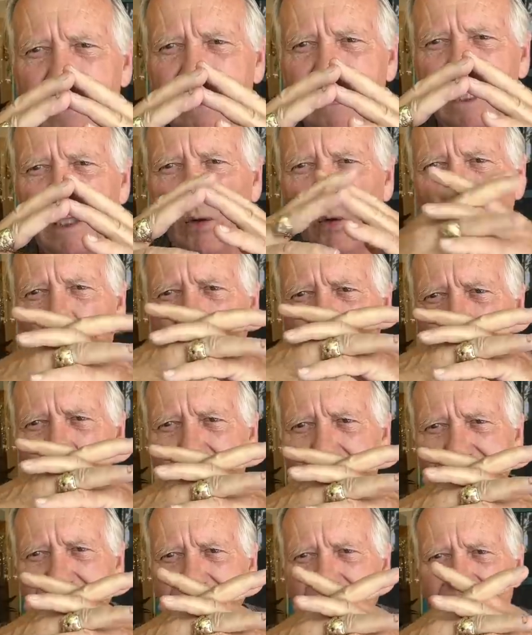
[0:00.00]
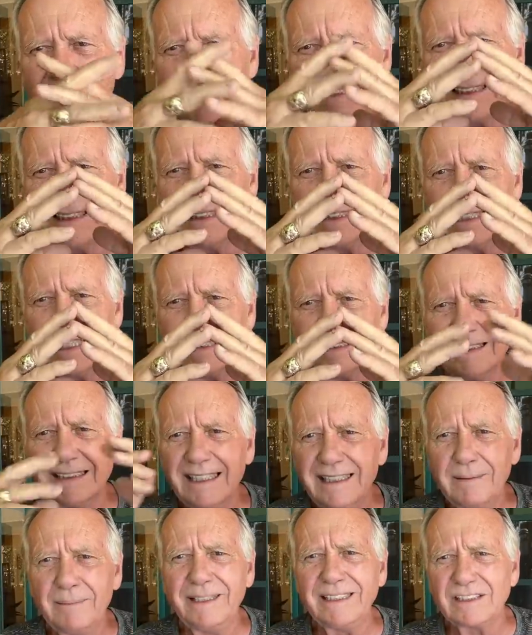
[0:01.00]
You need a 1x6, and it doesn't
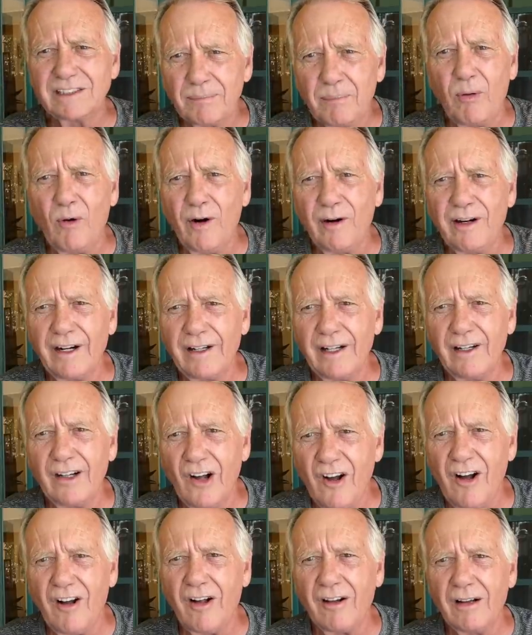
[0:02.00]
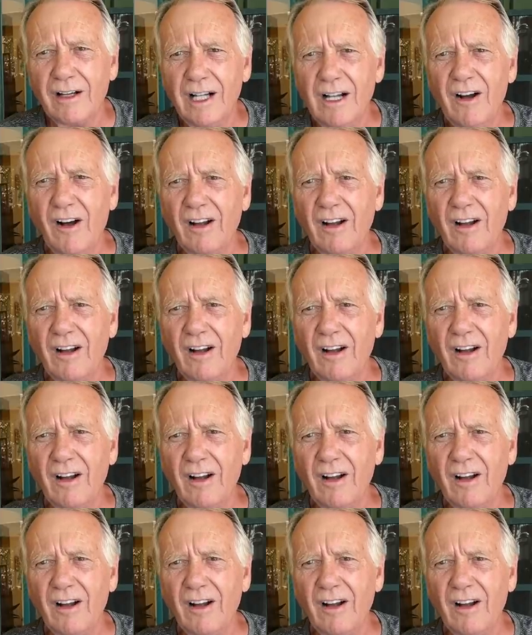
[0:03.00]
need to be supported at all.